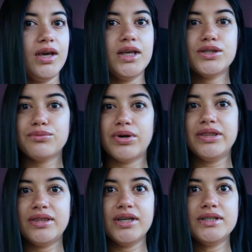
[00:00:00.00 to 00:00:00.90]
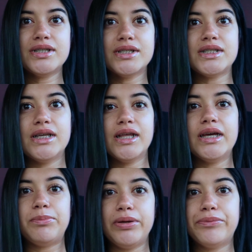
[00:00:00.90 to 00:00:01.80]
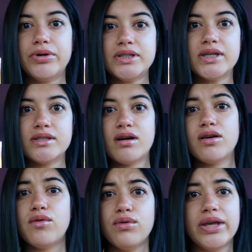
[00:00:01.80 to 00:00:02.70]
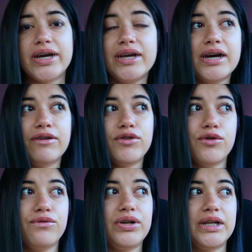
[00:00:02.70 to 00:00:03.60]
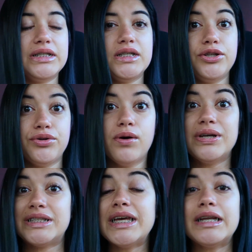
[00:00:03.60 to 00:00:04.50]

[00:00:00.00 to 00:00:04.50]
it's one thing to see like people on TikTok, oh, like I have COVID-19, you know,